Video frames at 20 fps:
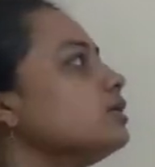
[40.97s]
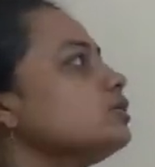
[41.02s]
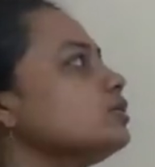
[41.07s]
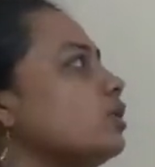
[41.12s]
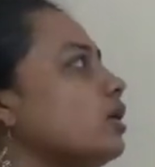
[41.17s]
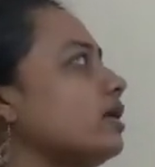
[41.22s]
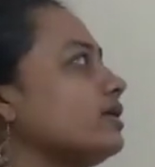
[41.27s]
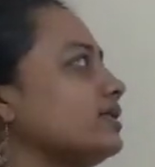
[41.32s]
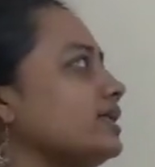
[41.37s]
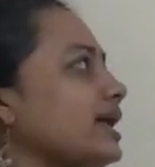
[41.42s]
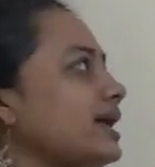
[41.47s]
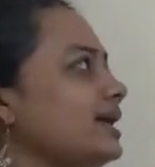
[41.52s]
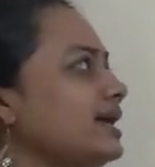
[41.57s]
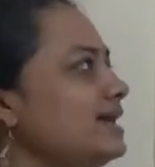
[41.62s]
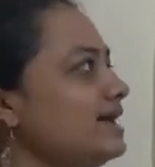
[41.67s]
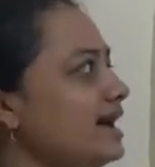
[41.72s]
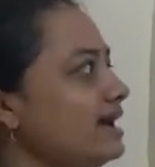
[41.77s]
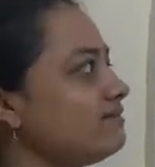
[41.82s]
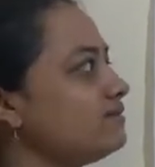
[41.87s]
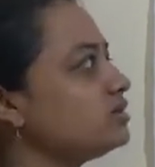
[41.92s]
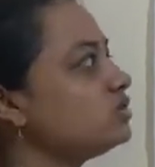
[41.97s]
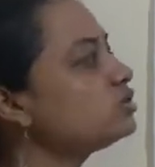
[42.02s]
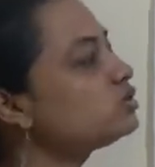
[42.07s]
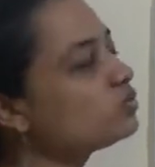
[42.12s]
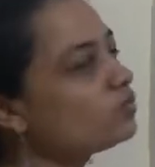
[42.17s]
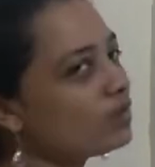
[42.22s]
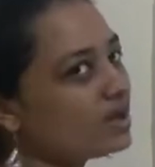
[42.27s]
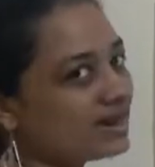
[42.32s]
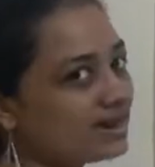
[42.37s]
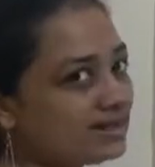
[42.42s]
So taking average
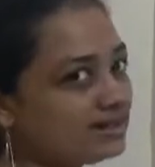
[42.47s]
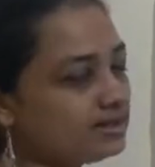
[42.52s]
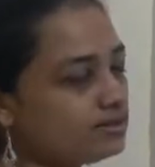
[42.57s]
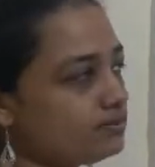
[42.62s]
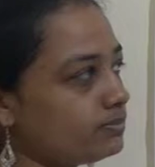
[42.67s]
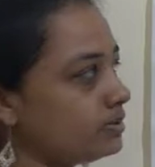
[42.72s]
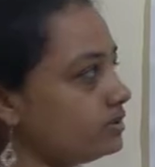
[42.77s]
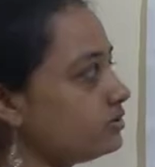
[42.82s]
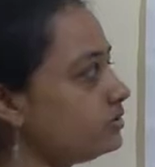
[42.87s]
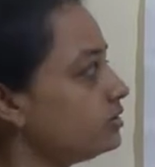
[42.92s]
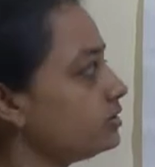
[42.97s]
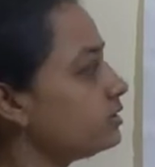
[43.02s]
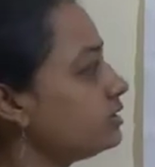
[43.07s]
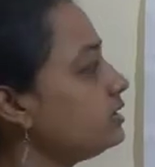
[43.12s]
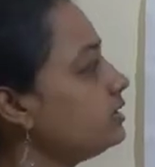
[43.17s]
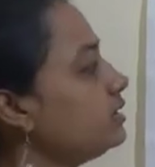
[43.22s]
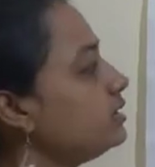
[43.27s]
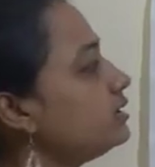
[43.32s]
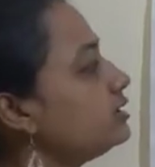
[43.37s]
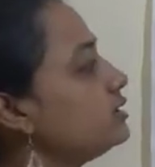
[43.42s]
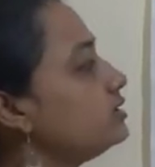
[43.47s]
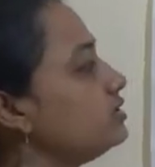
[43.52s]
is very simple, children.